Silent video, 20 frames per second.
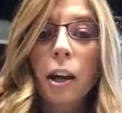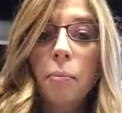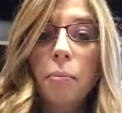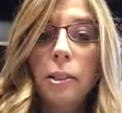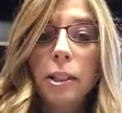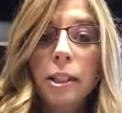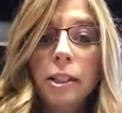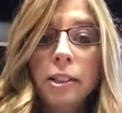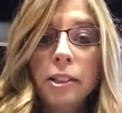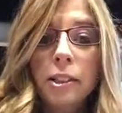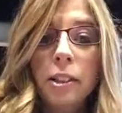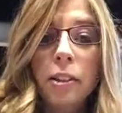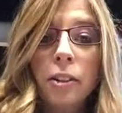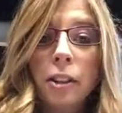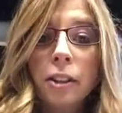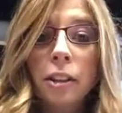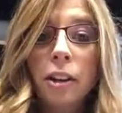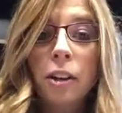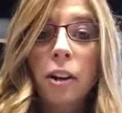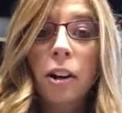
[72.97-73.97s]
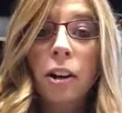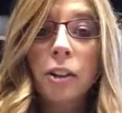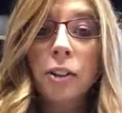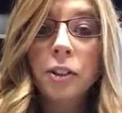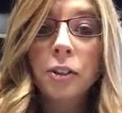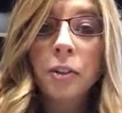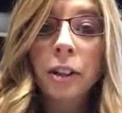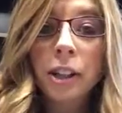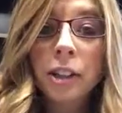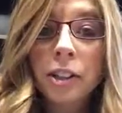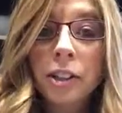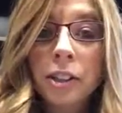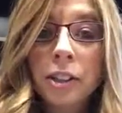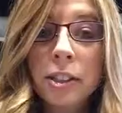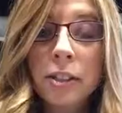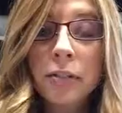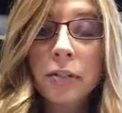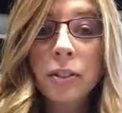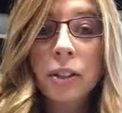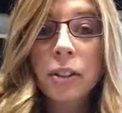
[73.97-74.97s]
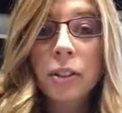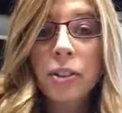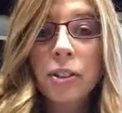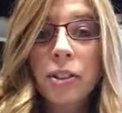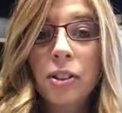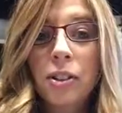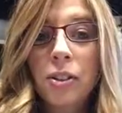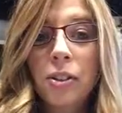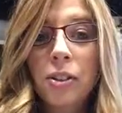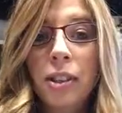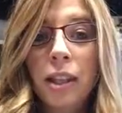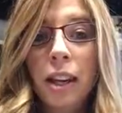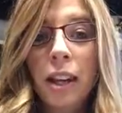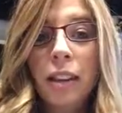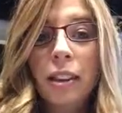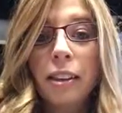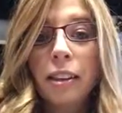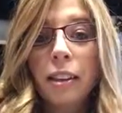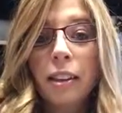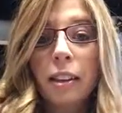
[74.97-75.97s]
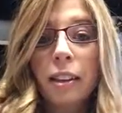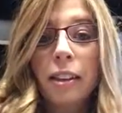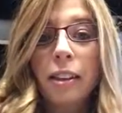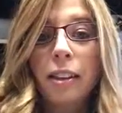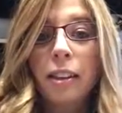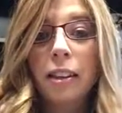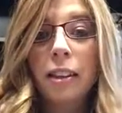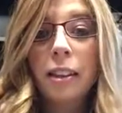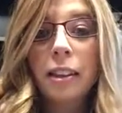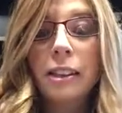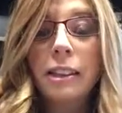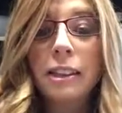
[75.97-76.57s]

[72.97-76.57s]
Please know that there are directions for you to get the